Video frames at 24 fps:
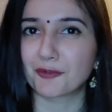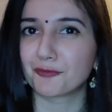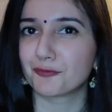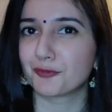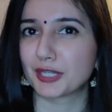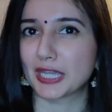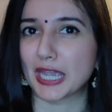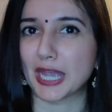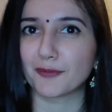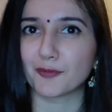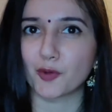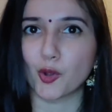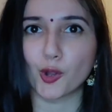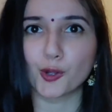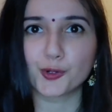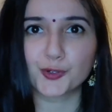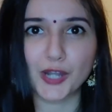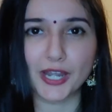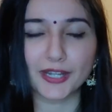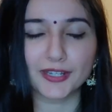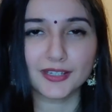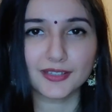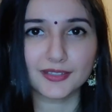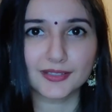we have
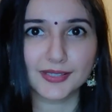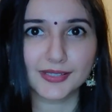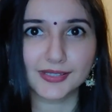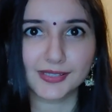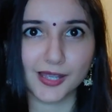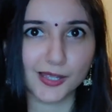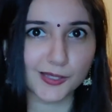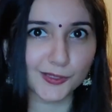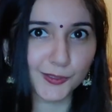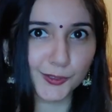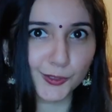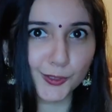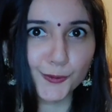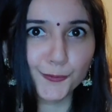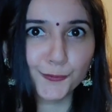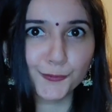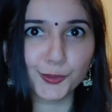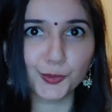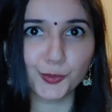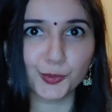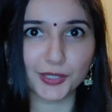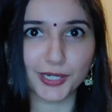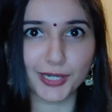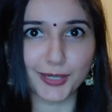already discussed a
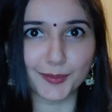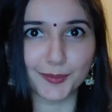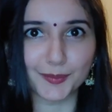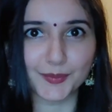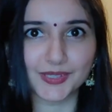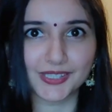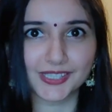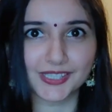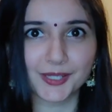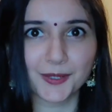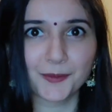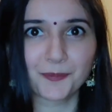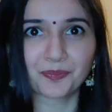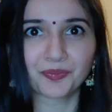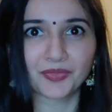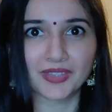few names.